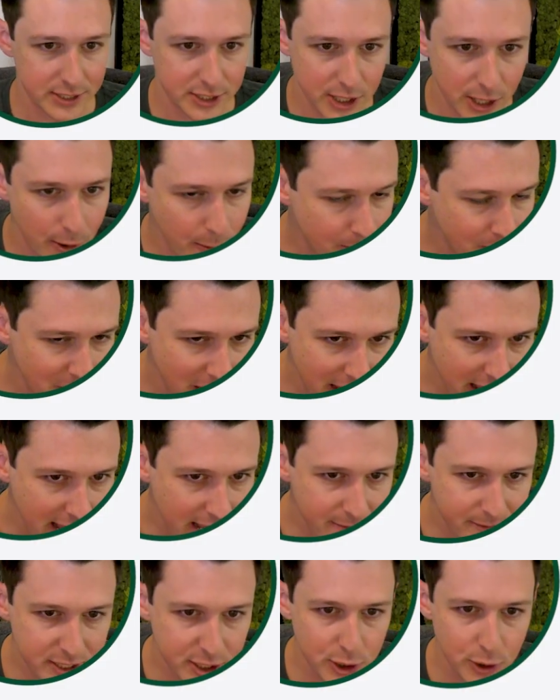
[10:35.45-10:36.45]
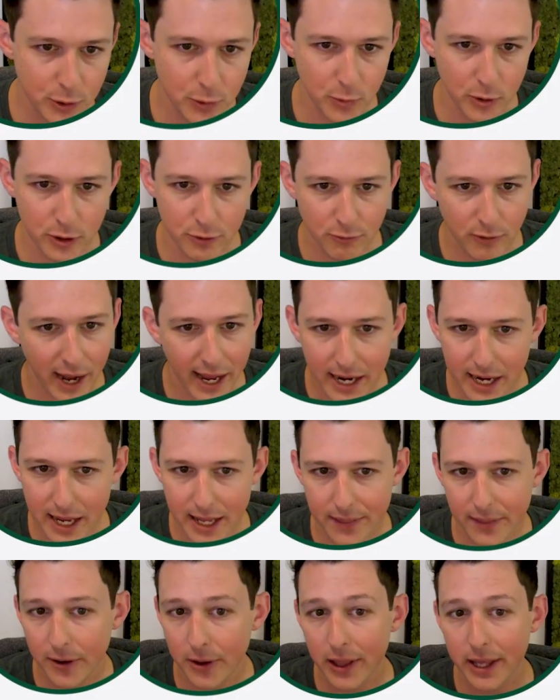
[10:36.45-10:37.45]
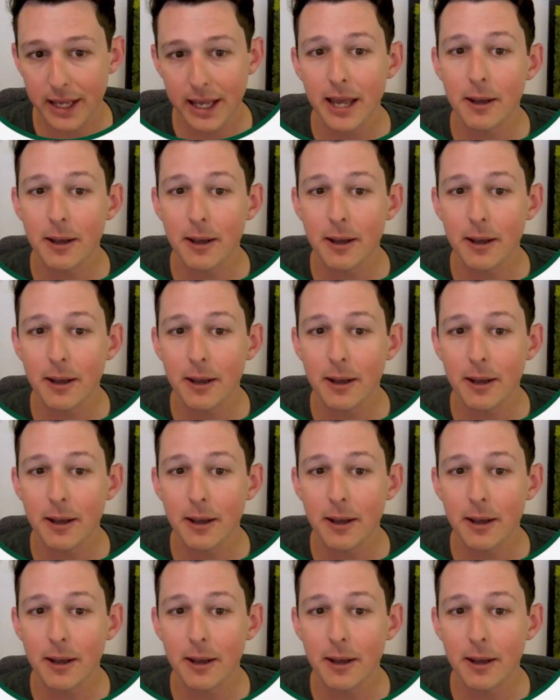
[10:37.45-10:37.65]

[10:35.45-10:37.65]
So if a student were to write in, they're like,